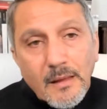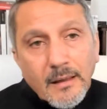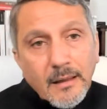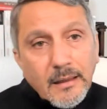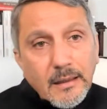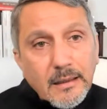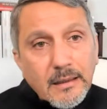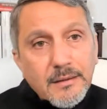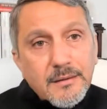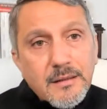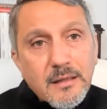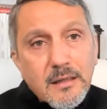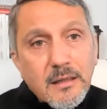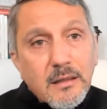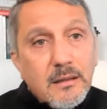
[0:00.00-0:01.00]

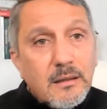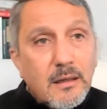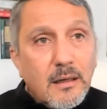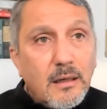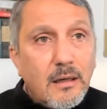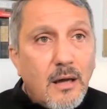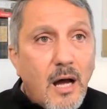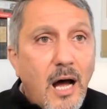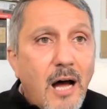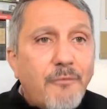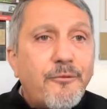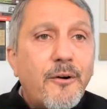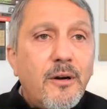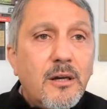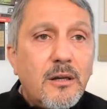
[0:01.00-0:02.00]
the
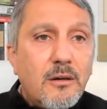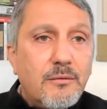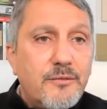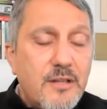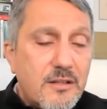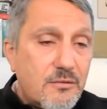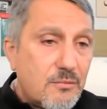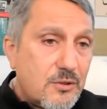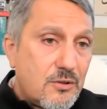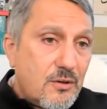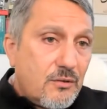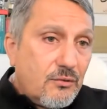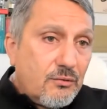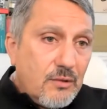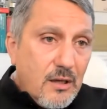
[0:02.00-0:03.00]
offering of this, which
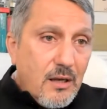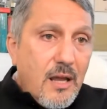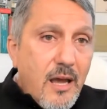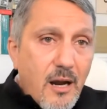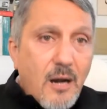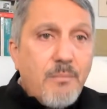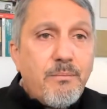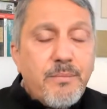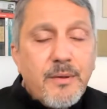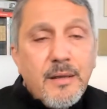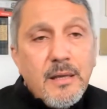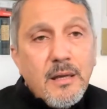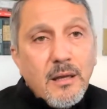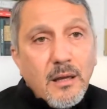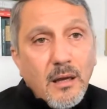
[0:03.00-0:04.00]
is in Arab
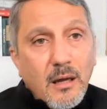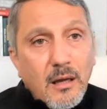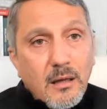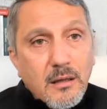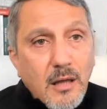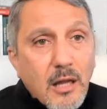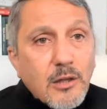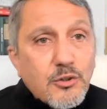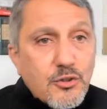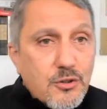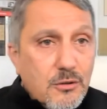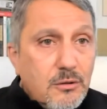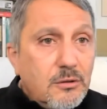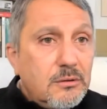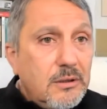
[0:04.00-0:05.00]

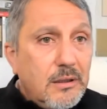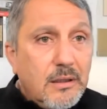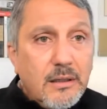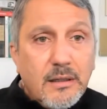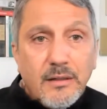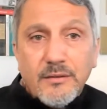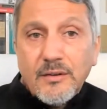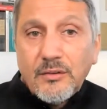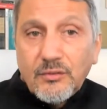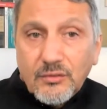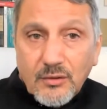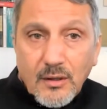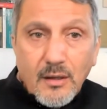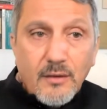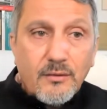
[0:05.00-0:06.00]
culture, is
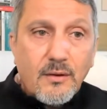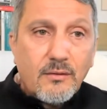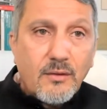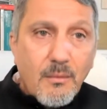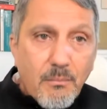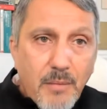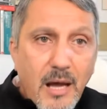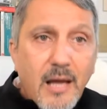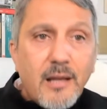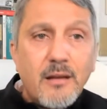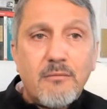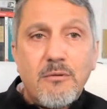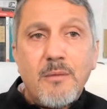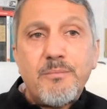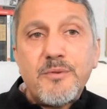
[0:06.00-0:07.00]
a
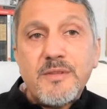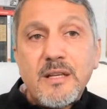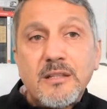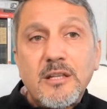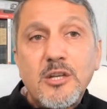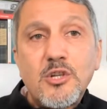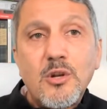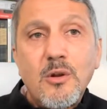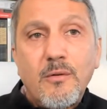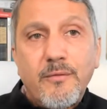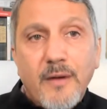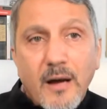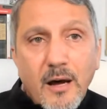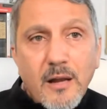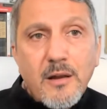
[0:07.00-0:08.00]
symbolic representation of
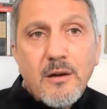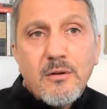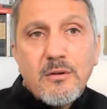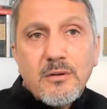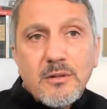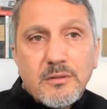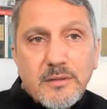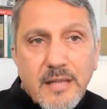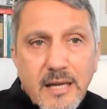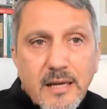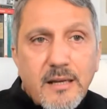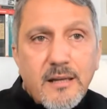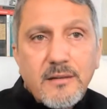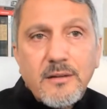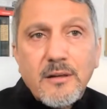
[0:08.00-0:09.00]
honor,
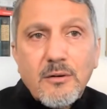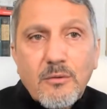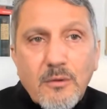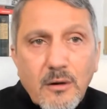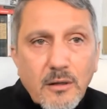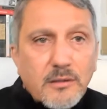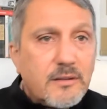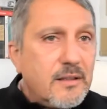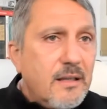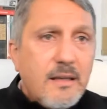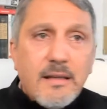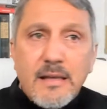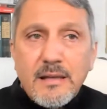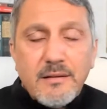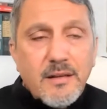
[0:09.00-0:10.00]
dignity, royalty.
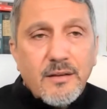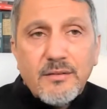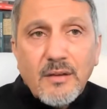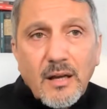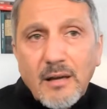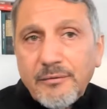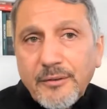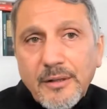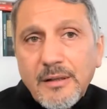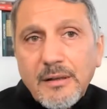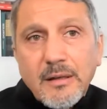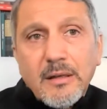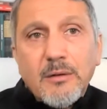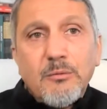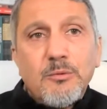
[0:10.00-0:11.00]
This
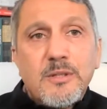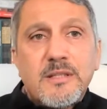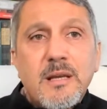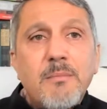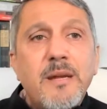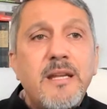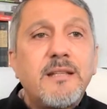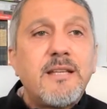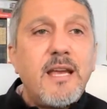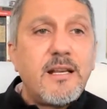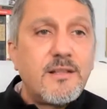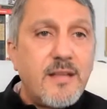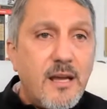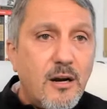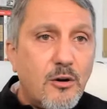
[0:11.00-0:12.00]
often, when somebody
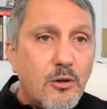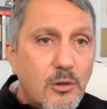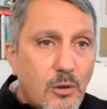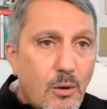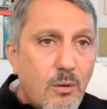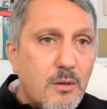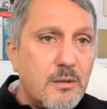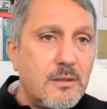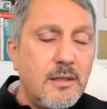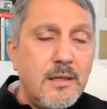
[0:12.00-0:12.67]
takes their cloak,